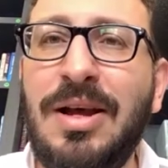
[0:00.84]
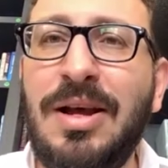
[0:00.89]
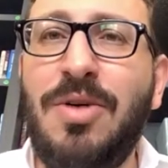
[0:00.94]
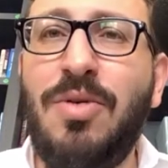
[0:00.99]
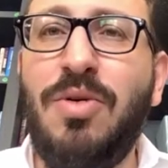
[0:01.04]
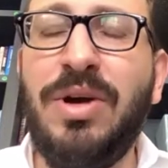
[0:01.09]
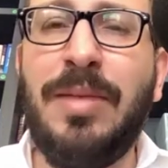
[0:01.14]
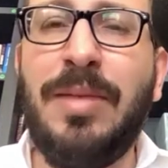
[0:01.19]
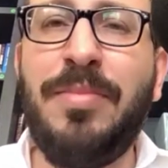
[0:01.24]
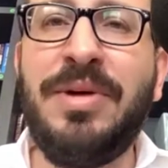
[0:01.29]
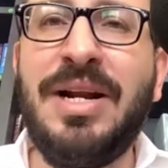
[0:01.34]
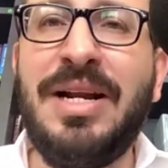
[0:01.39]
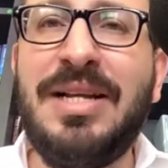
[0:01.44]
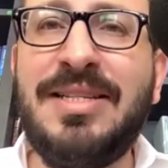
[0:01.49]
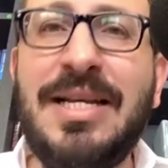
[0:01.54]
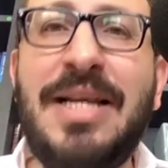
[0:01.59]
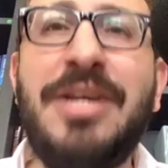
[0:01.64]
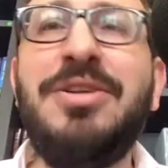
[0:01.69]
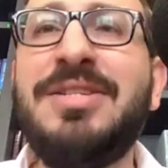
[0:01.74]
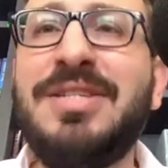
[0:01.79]
What I'm going to
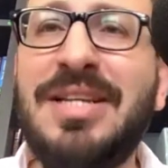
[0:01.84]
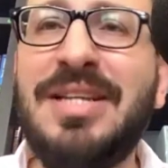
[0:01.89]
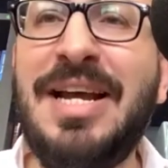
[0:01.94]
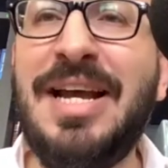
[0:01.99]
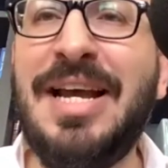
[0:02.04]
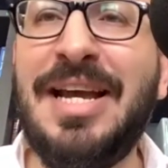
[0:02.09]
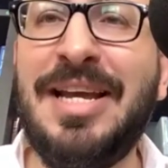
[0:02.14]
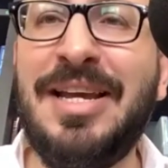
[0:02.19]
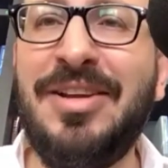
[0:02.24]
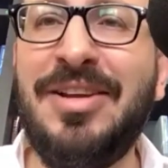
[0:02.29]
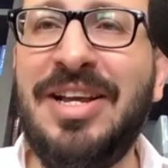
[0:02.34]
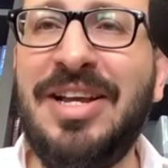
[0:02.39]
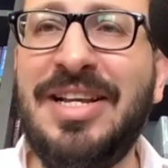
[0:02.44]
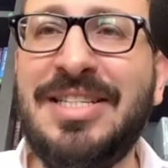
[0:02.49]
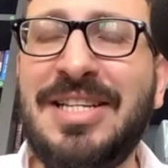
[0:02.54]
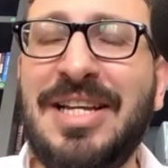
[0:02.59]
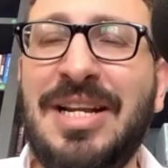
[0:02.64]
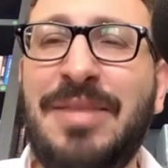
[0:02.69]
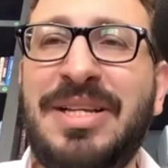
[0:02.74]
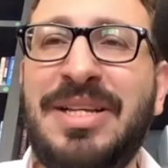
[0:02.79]
tell you today
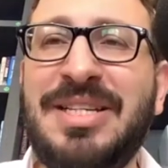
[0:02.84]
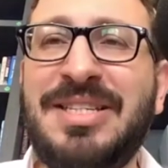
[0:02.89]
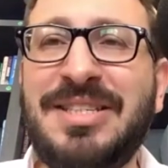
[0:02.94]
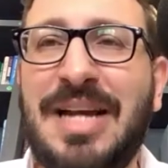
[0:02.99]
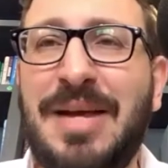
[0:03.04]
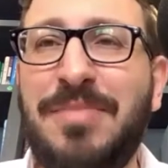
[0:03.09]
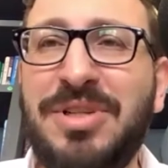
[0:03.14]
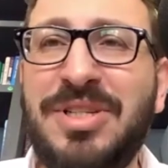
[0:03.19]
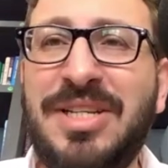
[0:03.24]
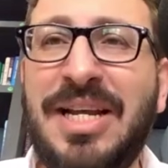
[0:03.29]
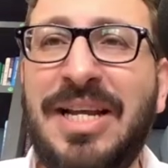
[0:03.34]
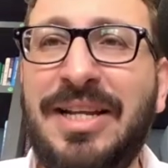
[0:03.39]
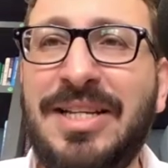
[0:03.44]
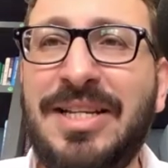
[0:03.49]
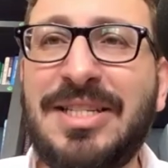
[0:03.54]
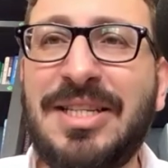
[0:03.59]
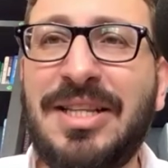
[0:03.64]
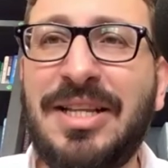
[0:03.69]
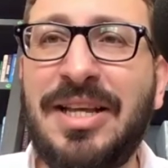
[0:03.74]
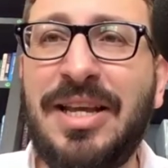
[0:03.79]
is going to be
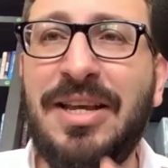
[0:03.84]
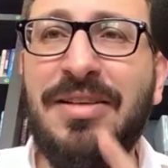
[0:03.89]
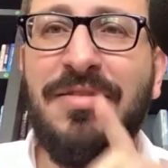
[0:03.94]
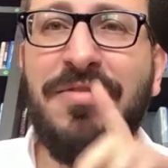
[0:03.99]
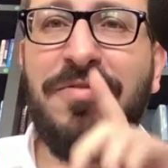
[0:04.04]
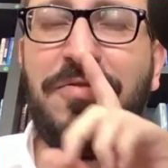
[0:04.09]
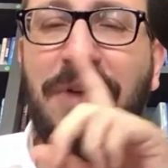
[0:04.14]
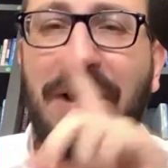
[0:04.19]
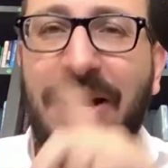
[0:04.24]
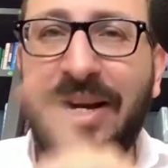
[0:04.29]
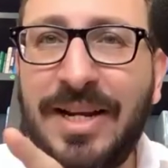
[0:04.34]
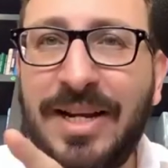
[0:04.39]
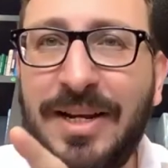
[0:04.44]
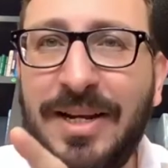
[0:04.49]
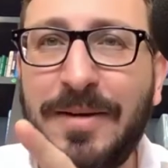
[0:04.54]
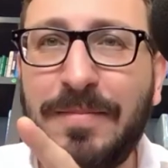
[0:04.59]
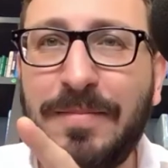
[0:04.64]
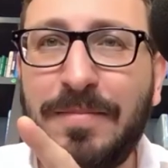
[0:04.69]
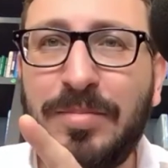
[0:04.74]
simultaneously frightening